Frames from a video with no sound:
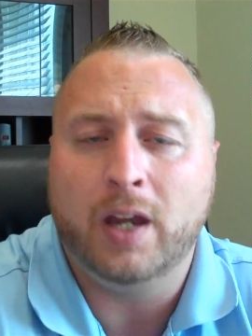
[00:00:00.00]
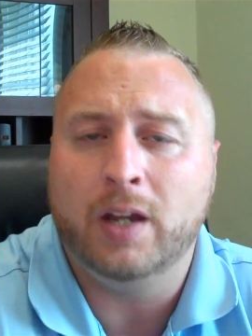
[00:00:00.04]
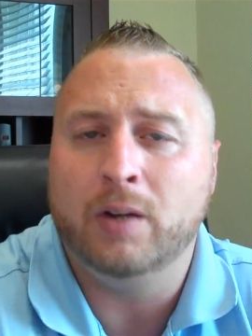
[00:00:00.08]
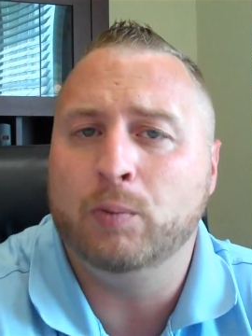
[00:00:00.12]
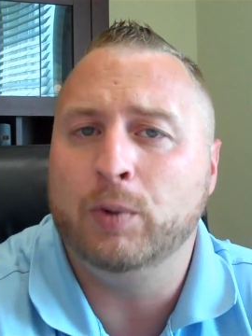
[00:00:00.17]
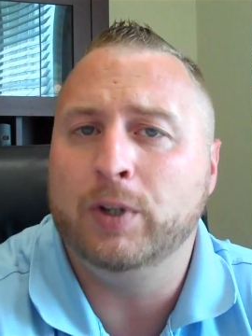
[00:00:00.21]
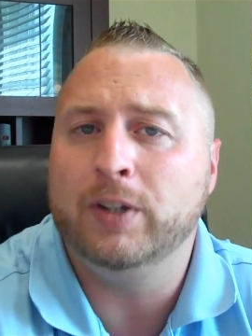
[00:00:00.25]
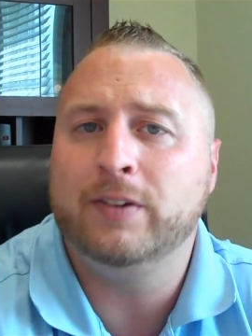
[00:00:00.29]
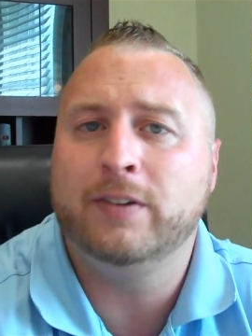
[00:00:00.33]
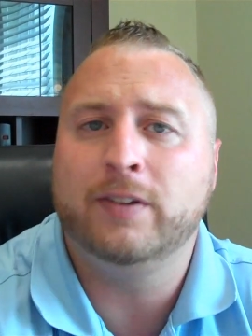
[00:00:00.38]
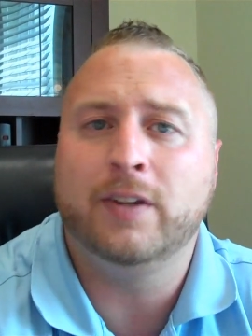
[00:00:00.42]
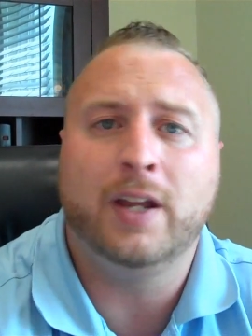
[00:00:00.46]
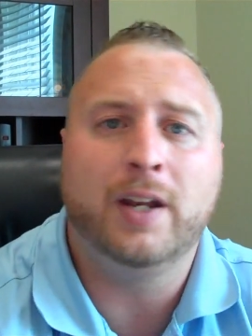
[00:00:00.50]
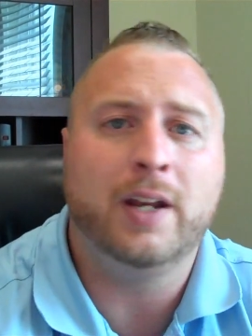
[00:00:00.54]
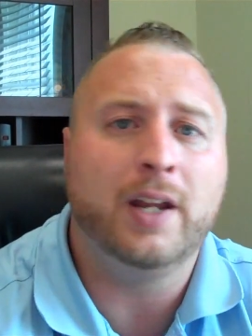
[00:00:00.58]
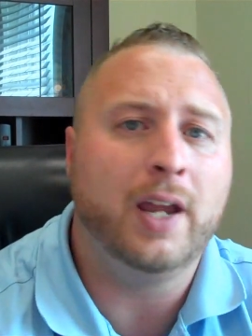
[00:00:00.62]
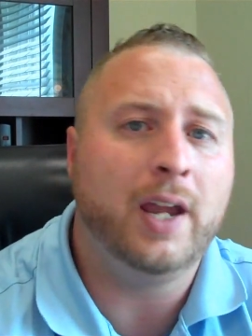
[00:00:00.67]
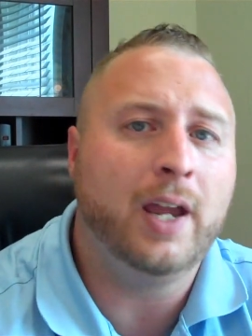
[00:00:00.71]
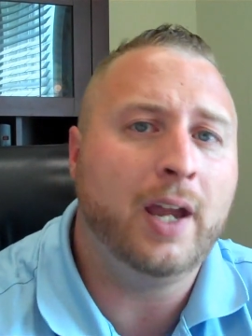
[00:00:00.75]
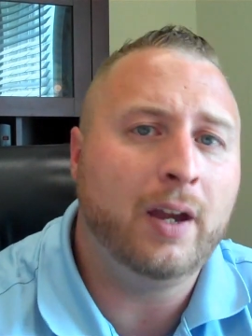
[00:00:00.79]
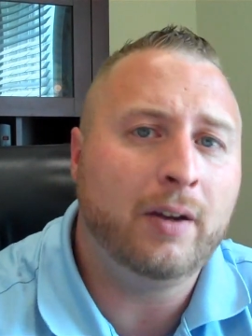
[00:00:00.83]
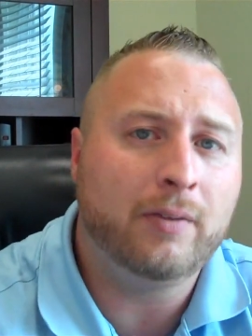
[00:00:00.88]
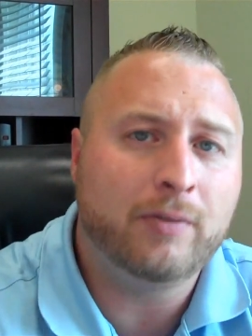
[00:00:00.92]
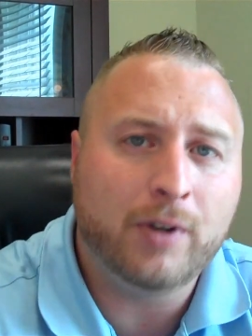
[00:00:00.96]
and we send
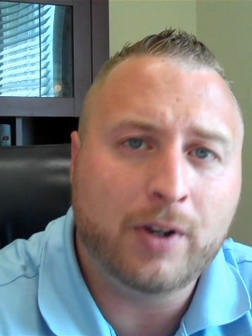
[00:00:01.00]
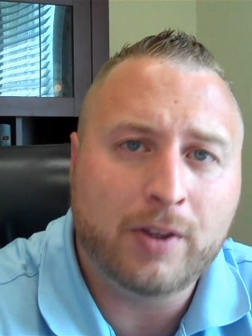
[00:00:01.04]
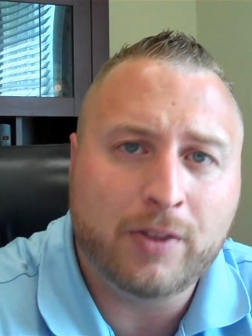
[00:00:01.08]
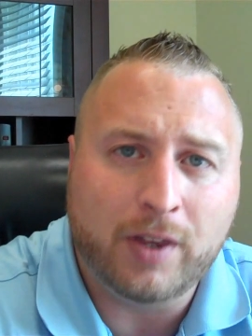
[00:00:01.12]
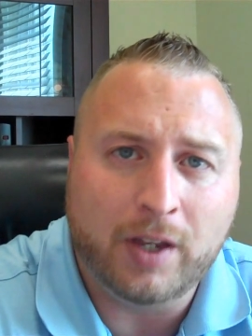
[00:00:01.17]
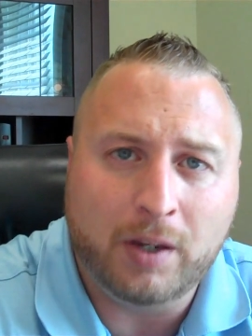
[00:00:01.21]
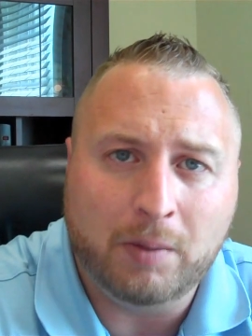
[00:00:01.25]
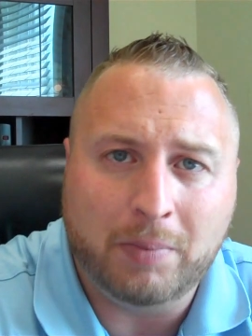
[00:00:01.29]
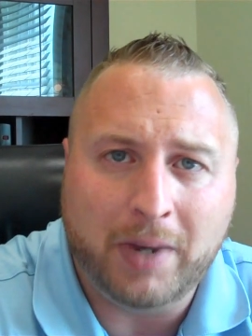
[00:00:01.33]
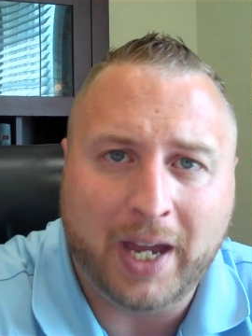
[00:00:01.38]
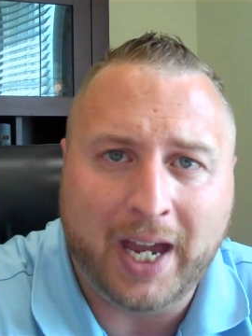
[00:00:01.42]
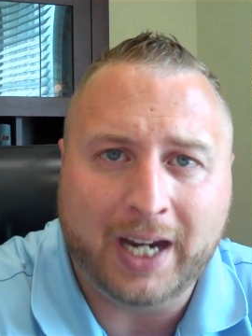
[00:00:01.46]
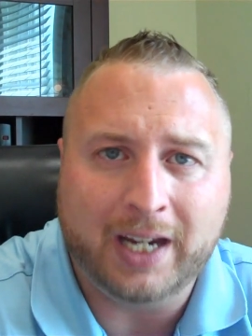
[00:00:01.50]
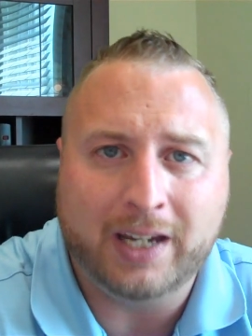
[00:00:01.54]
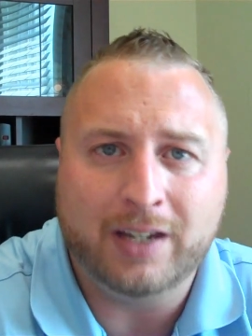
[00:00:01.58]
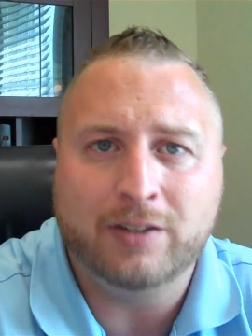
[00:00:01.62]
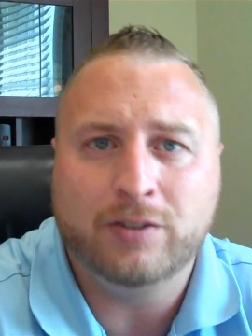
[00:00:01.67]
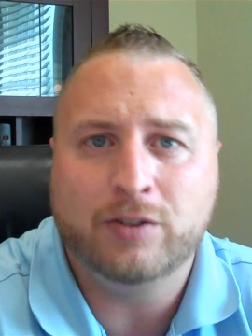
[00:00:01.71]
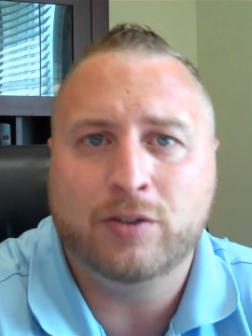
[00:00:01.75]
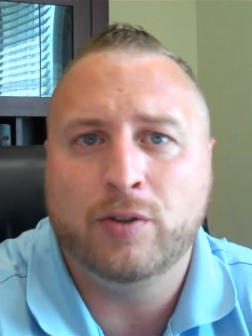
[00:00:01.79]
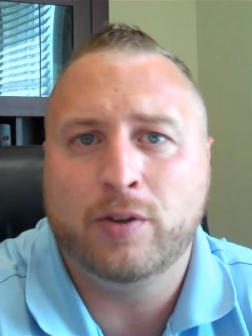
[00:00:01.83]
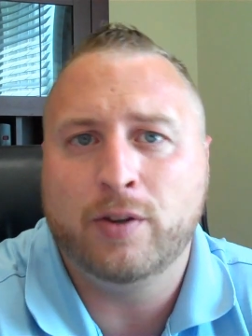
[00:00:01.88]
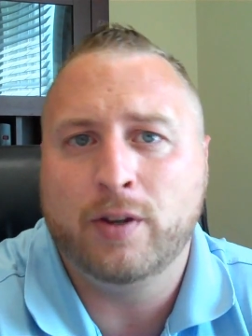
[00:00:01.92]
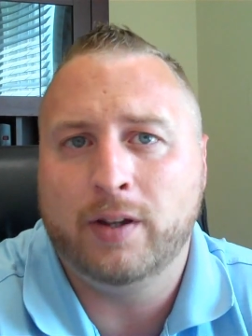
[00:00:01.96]
everything back
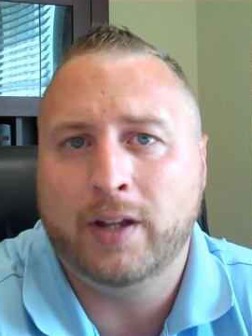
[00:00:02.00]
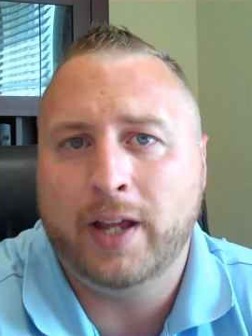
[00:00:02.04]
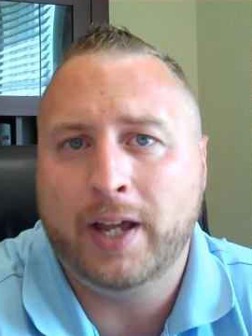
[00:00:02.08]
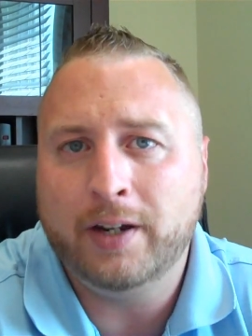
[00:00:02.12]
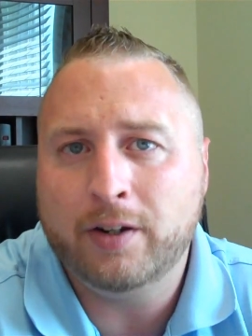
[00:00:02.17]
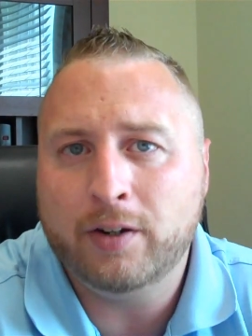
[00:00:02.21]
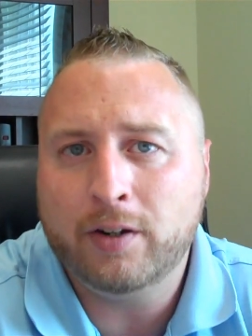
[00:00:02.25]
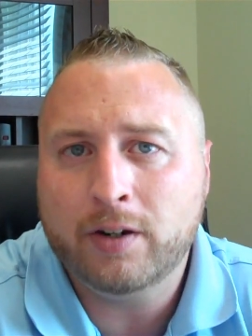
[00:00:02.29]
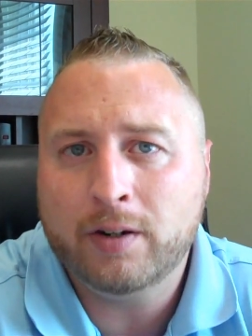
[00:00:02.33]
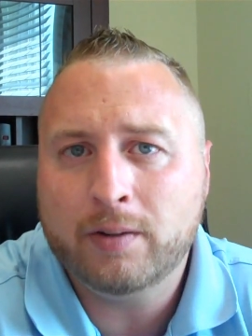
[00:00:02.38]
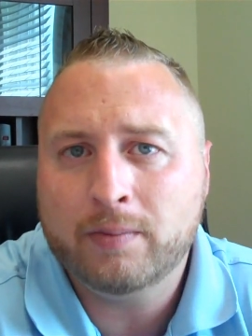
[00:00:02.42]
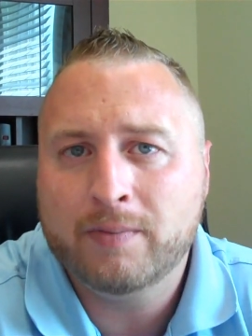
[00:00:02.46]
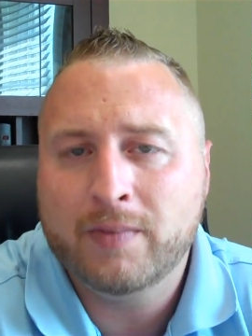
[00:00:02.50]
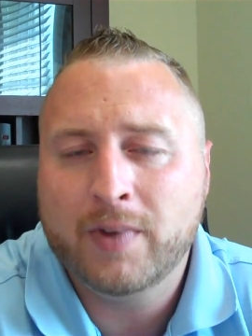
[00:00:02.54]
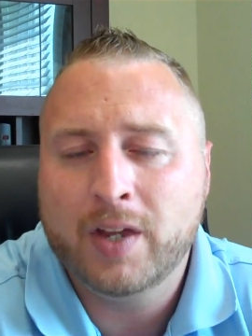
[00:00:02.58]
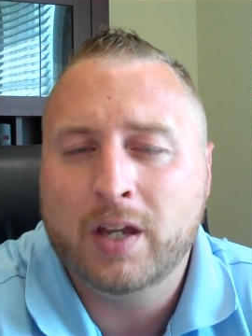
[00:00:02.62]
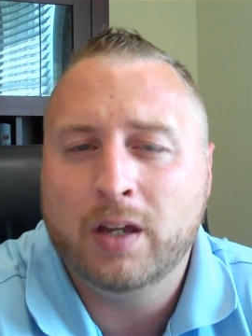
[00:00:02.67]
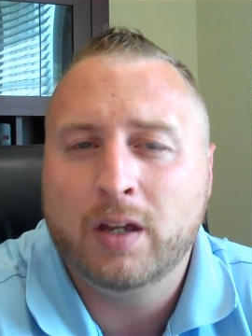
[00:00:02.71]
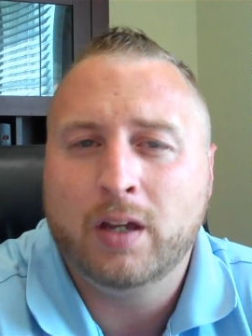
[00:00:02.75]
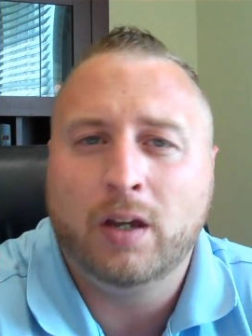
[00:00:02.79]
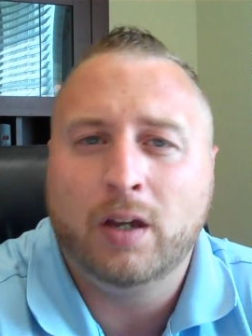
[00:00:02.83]
into the lender.